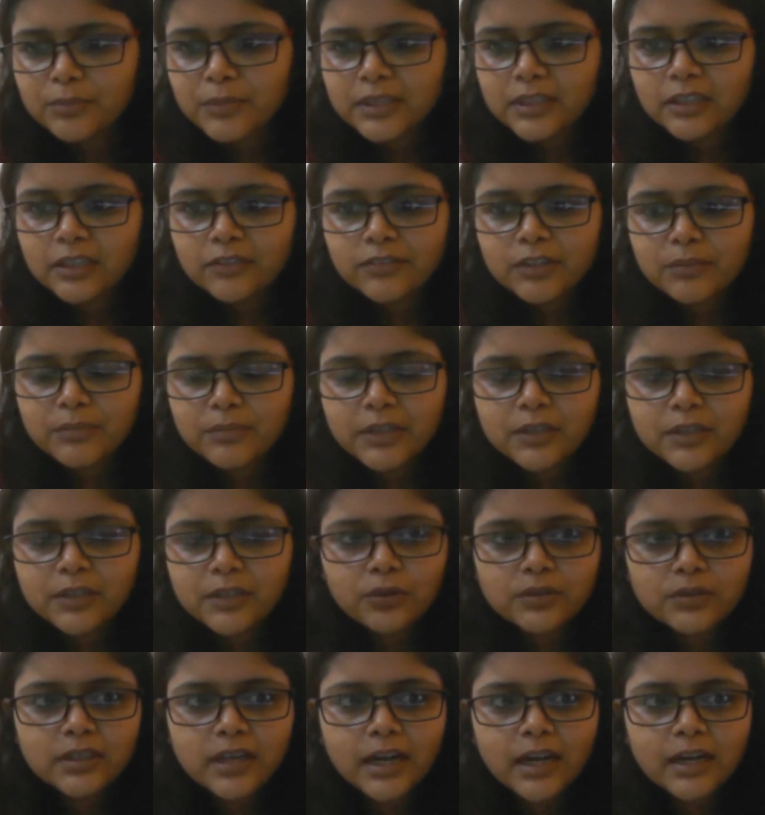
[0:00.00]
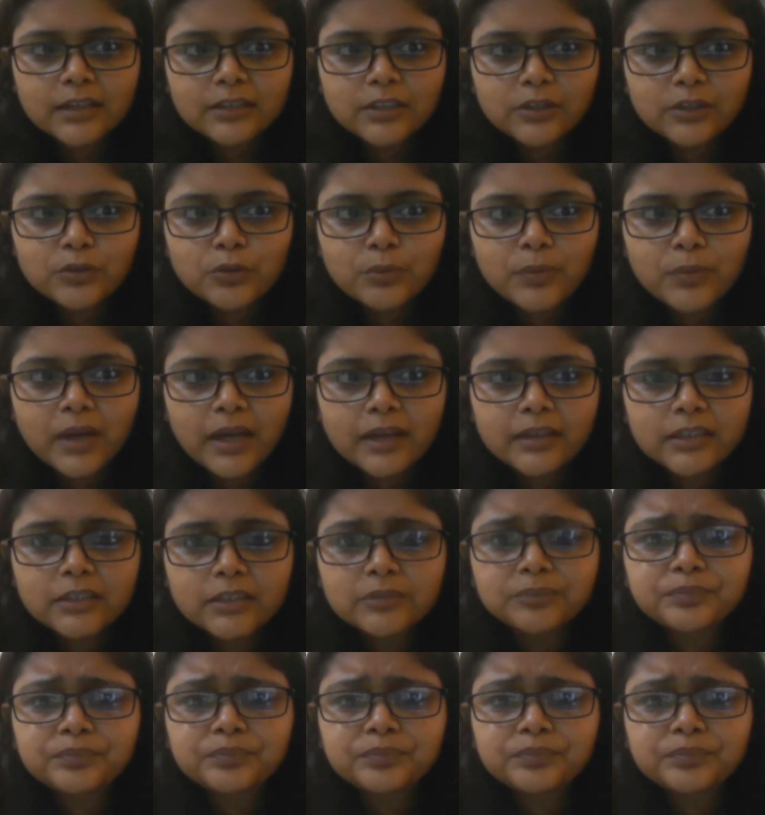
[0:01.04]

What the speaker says: be given by Dr. Arati Kumari,